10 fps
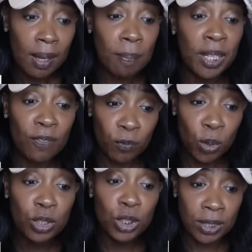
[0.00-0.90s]
But
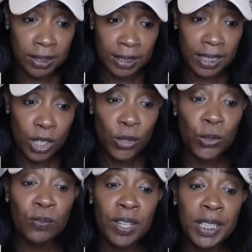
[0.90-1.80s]
unfortunately,
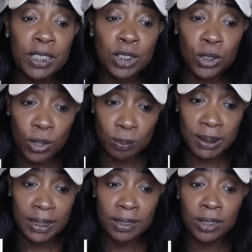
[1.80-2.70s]
through various
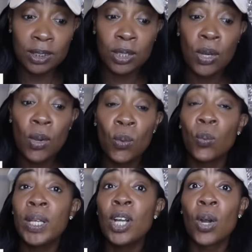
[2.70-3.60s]
circumstances,
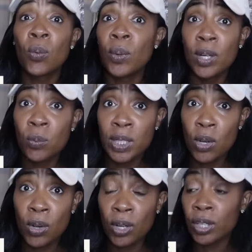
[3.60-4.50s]
we are where we
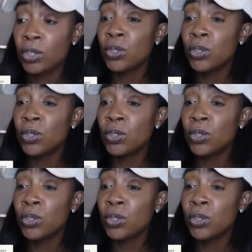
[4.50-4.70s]
are.